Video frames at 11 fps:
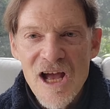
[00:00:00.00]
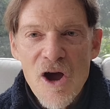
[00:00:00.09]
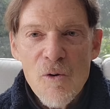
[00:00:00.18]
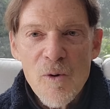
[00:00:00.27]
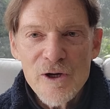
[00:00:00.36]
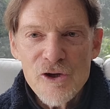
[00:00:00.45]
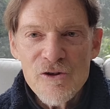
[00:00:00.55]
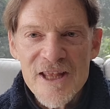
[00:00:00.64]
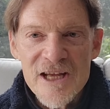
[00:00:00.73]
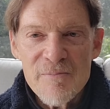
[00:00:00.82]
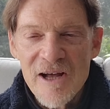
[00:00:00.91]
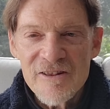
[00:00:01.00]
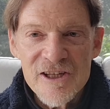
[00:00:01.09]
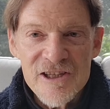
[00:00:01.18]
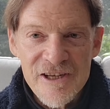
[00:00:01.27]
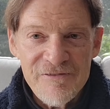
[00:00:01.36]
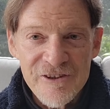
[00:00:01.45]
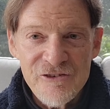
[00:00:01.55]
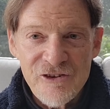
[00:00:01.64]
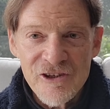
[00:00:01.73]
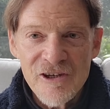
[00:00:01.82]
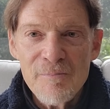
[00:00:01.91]
What do you think about the difference
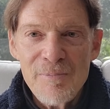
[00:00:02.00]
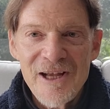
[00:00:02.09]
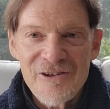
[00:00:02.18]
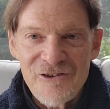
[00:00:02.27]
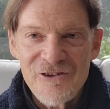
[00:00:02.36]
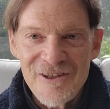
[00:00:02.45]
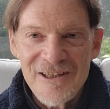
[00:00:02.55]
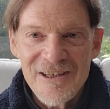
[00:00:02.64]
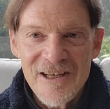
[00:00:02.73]
in complexity?